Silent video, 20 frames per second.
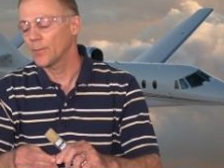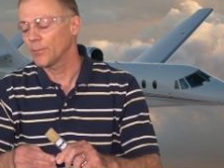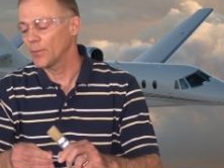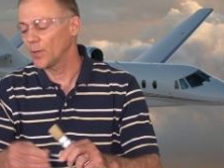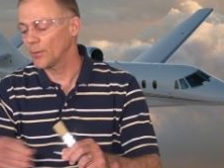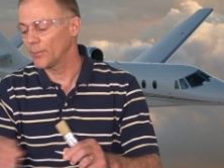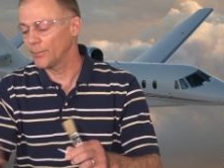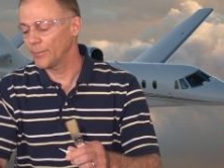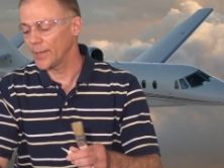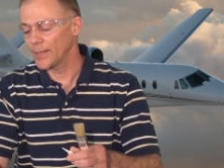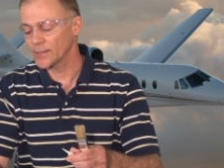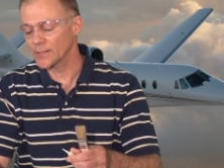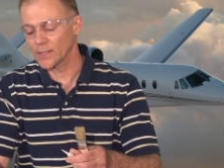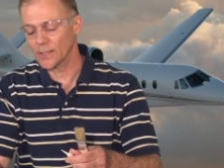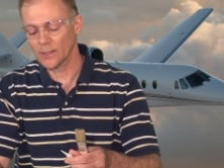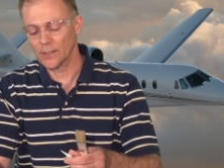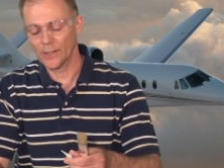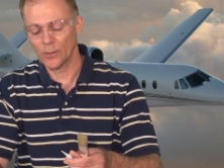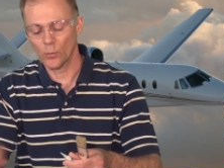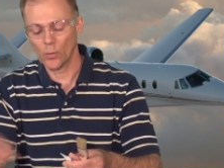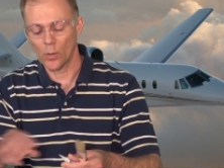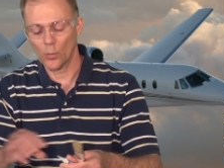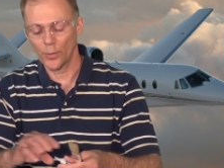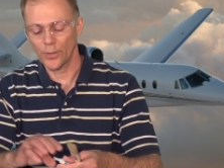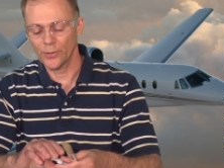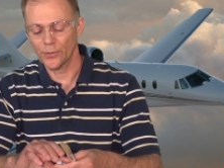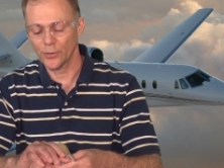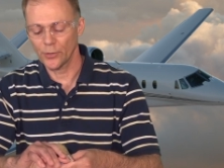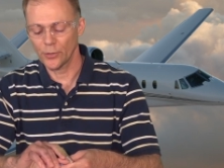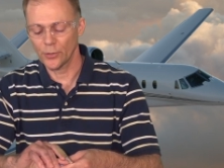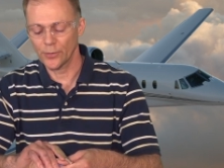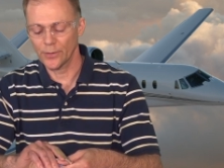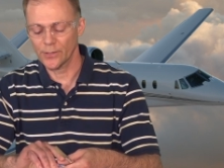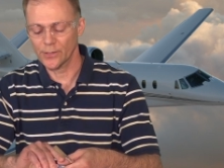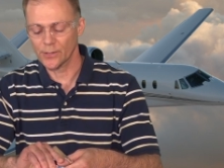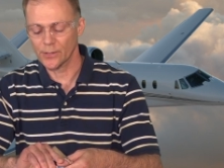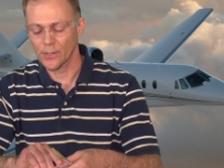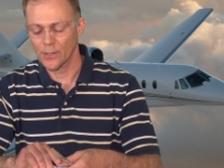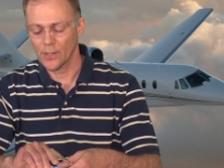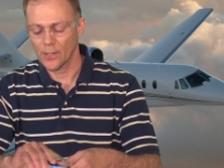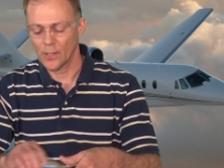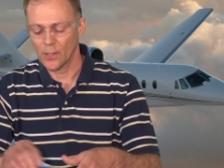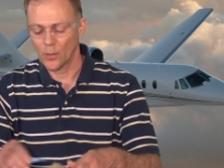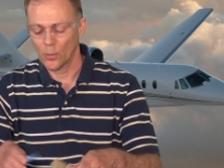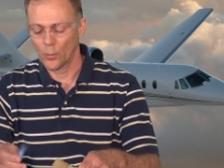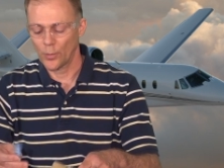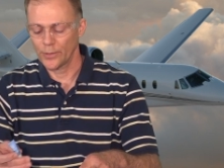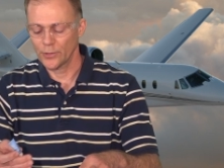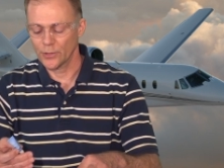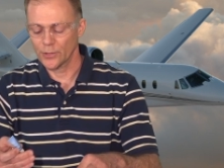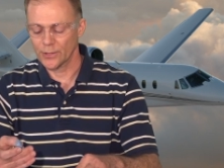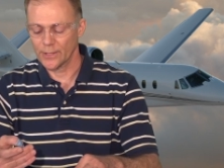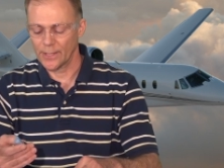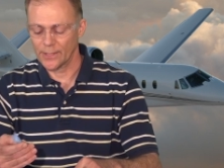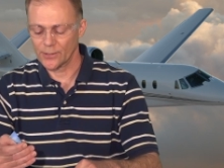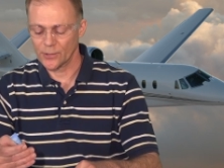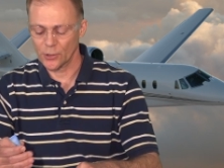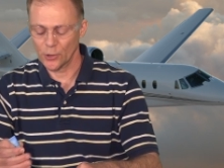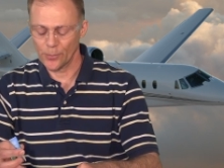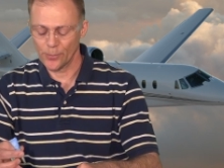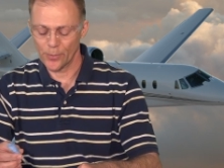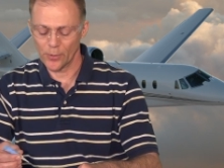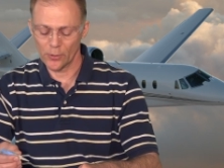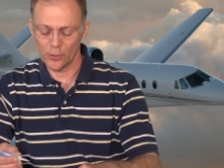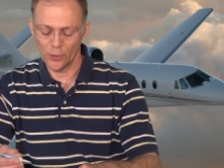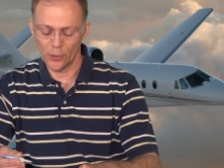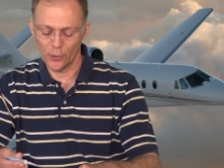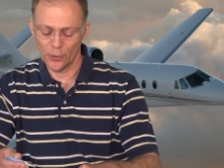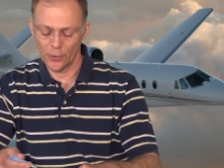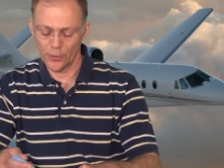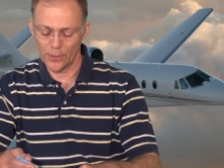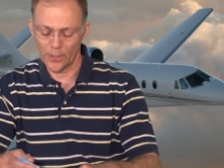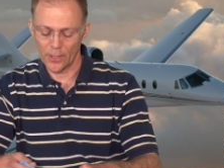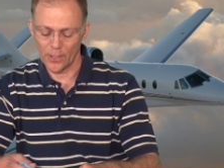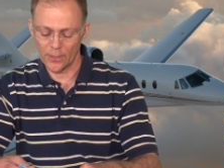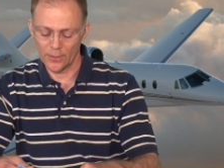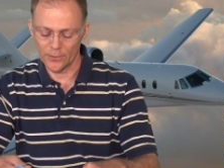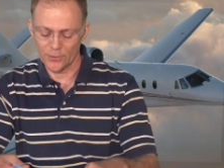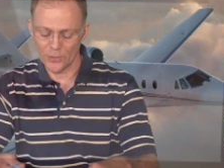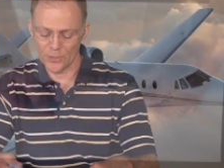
but basically what we do is we just take super glue and I'll